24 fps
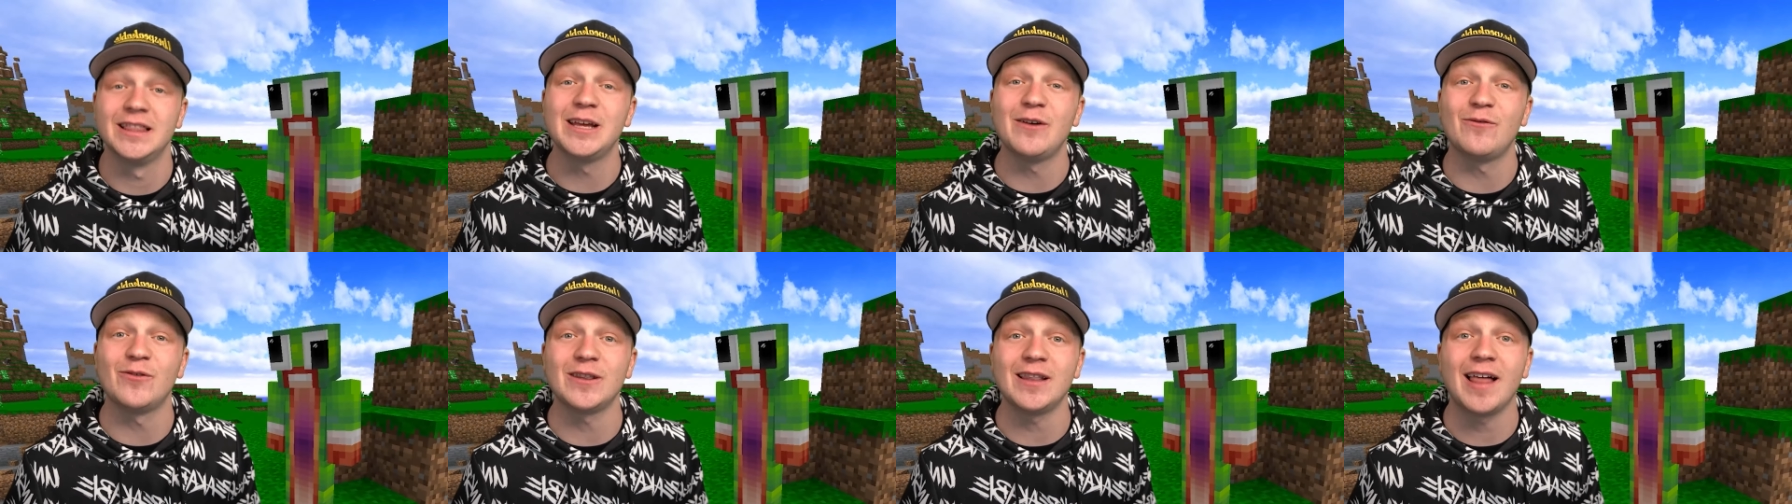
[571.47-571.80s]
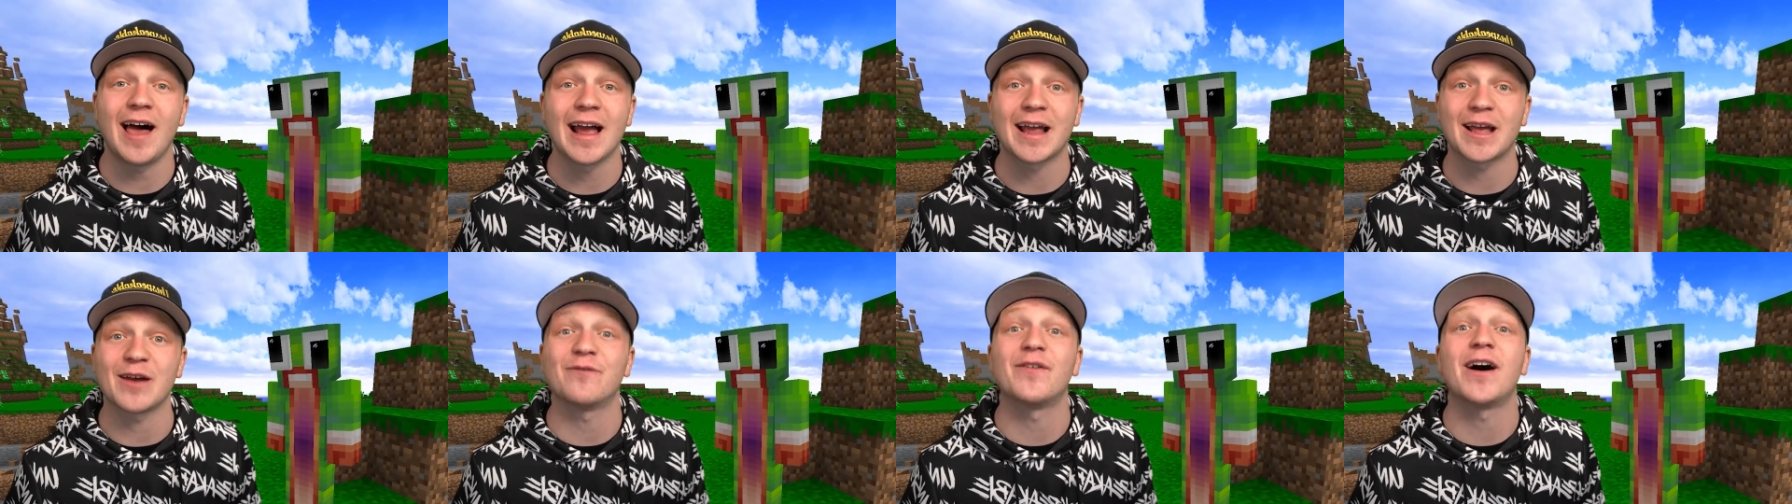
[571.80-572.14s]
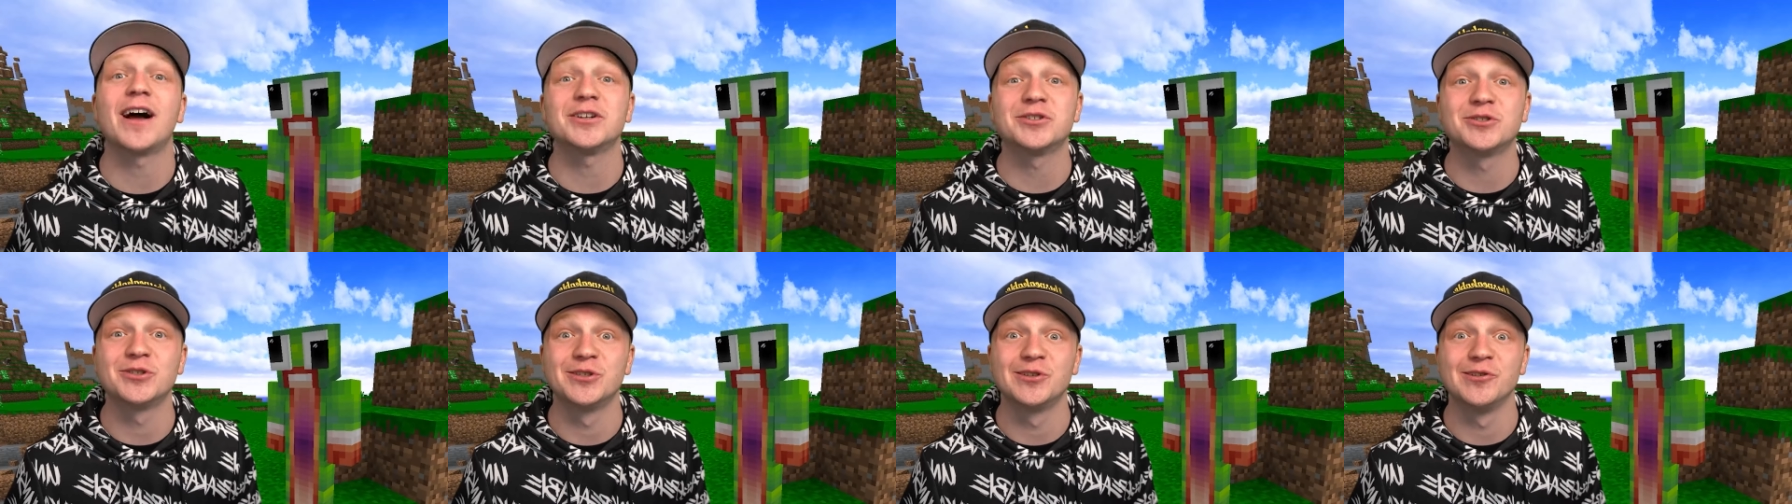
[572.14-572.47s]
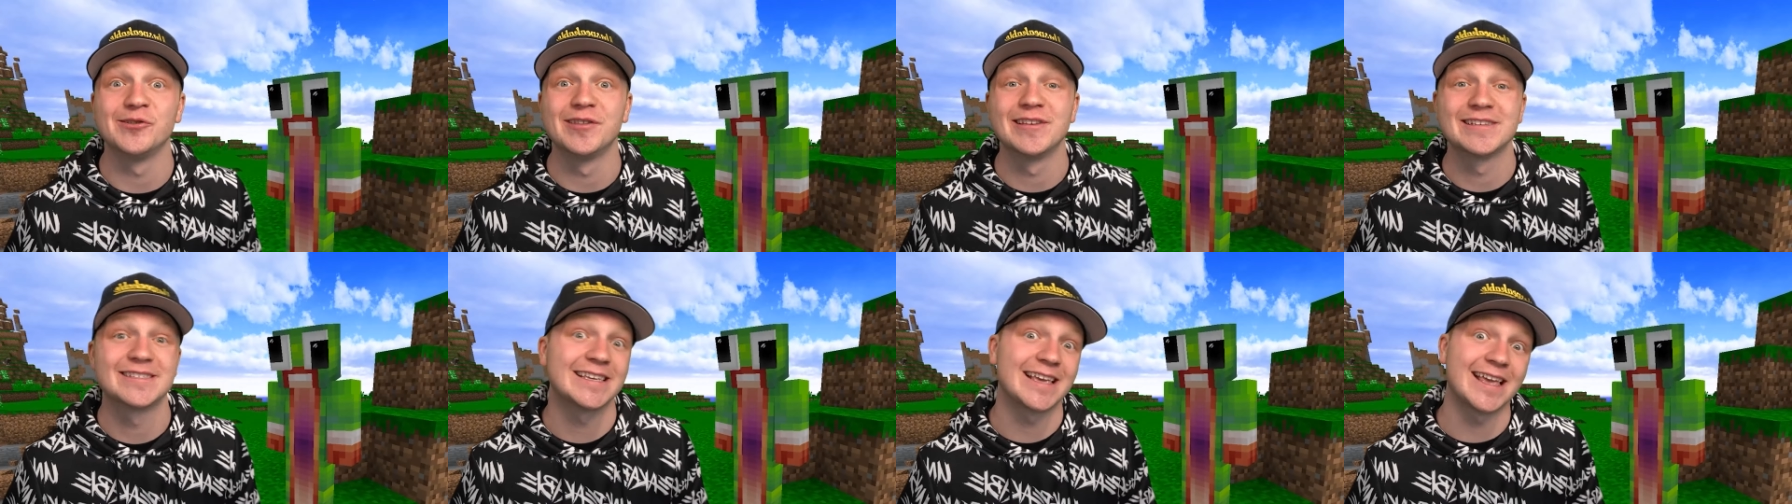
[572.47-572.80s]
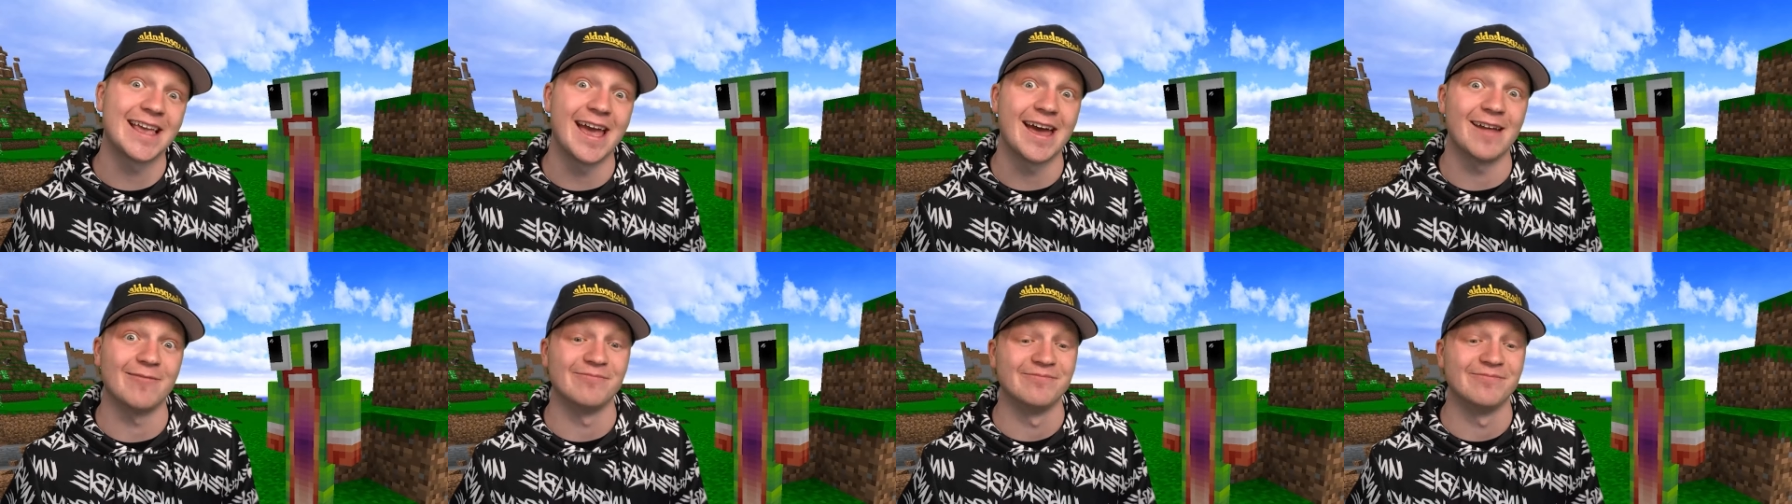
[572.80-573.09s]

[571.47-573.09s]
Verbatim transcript: Leave a like if I should do this again.